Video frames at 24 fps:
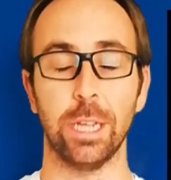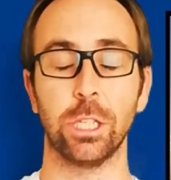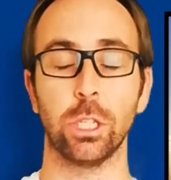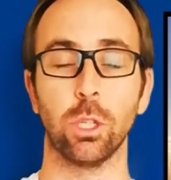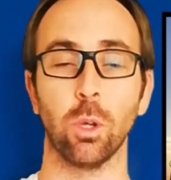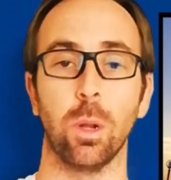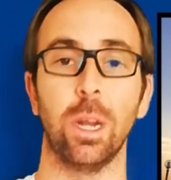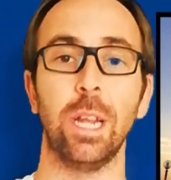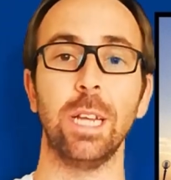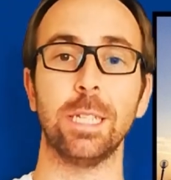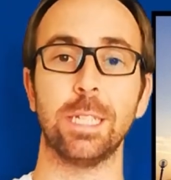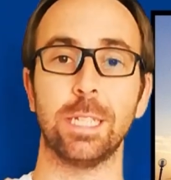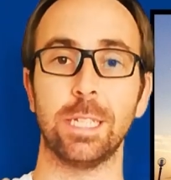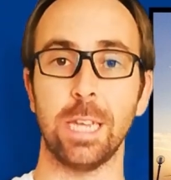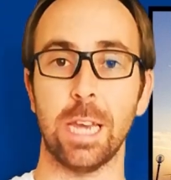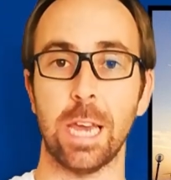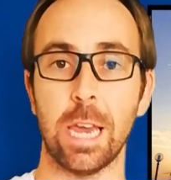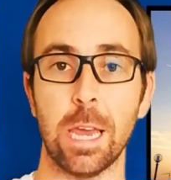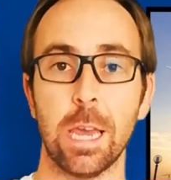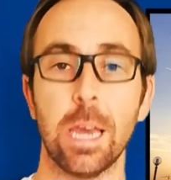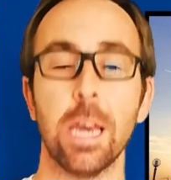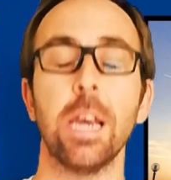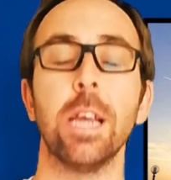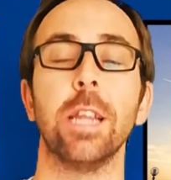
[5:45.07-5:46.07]
So let's
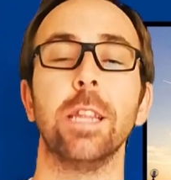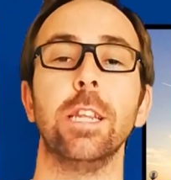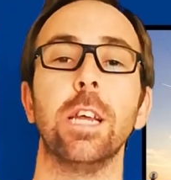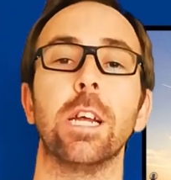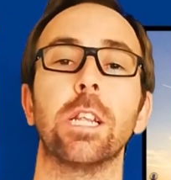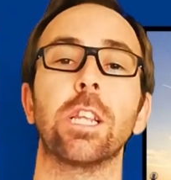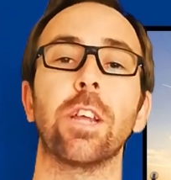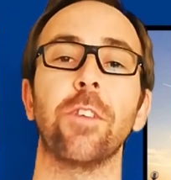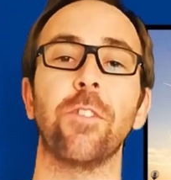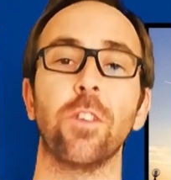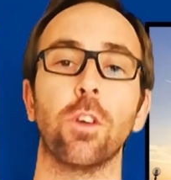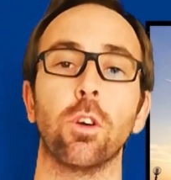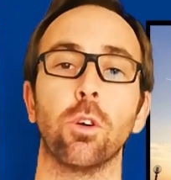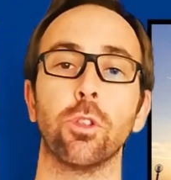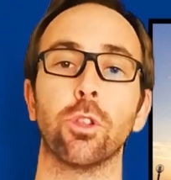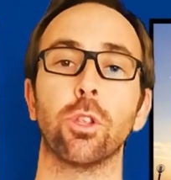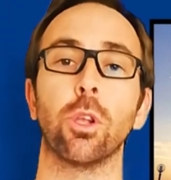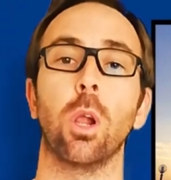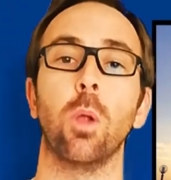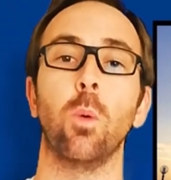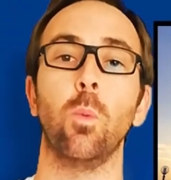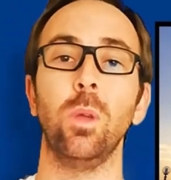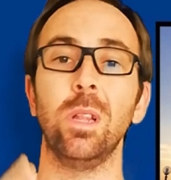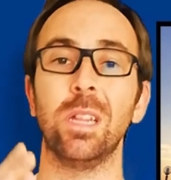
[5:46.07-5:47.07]
say the air traffic
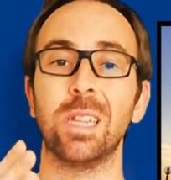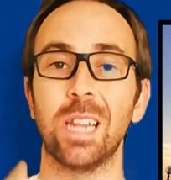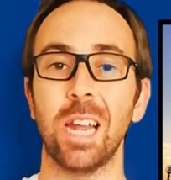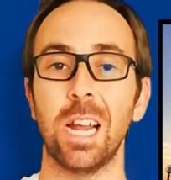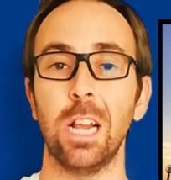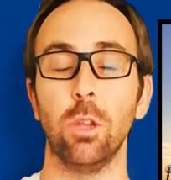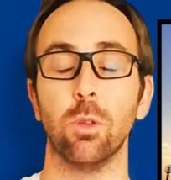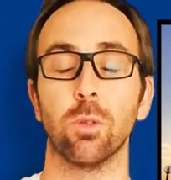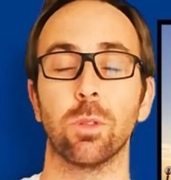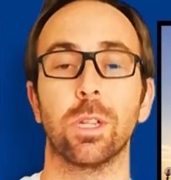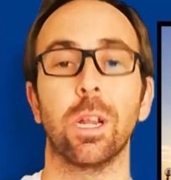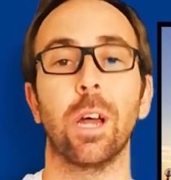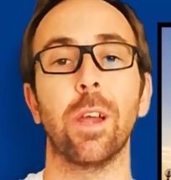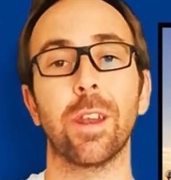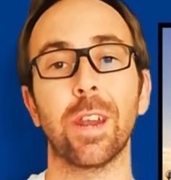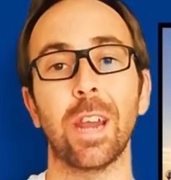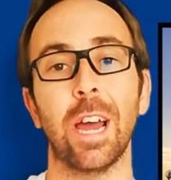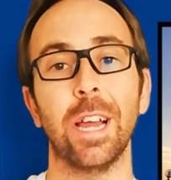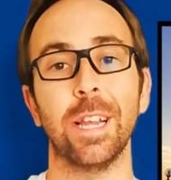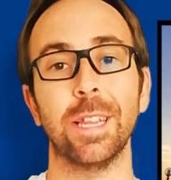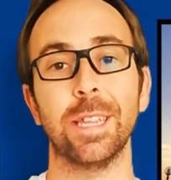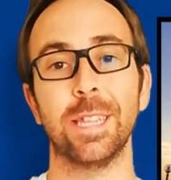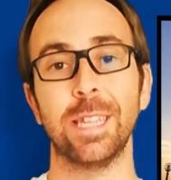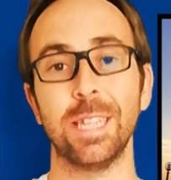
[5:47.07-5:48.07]
controller will tell you turn
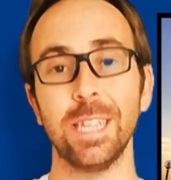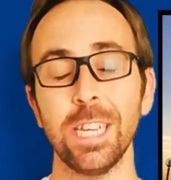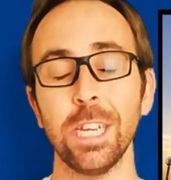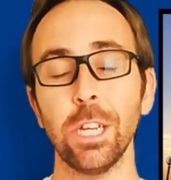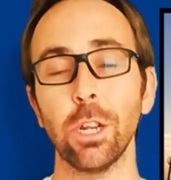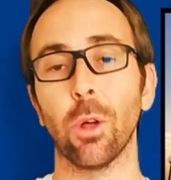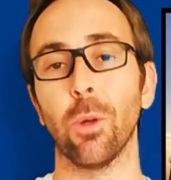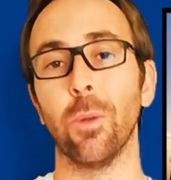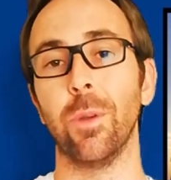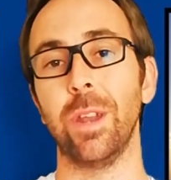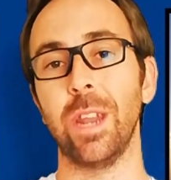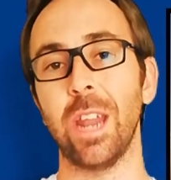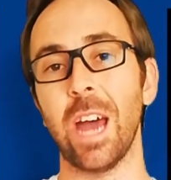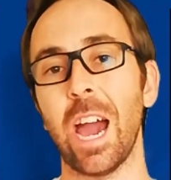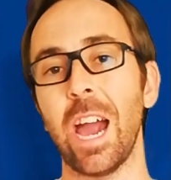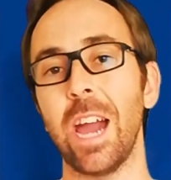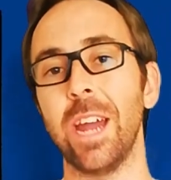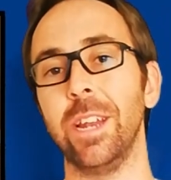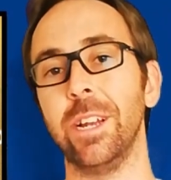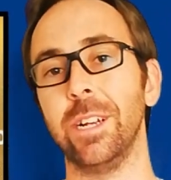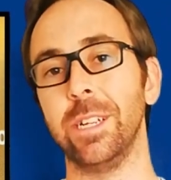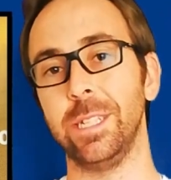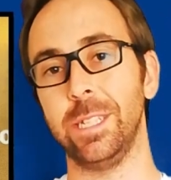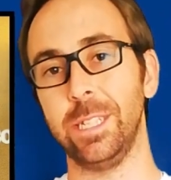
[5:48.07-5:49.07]
right
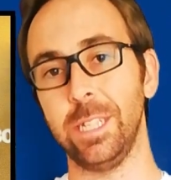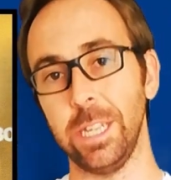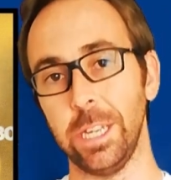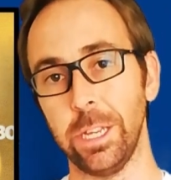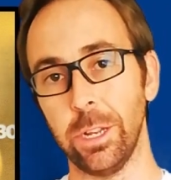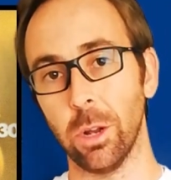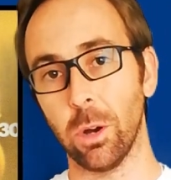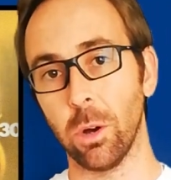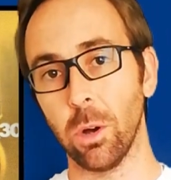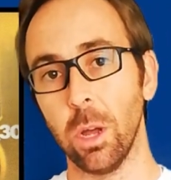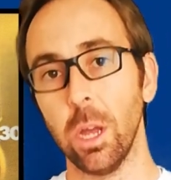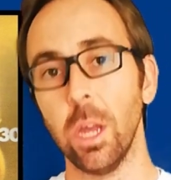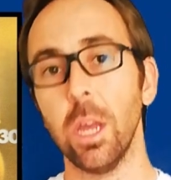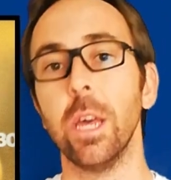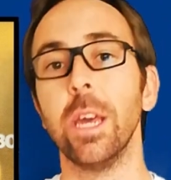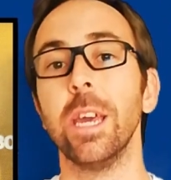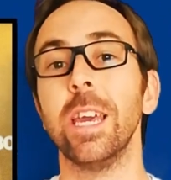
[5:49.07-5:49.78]
090,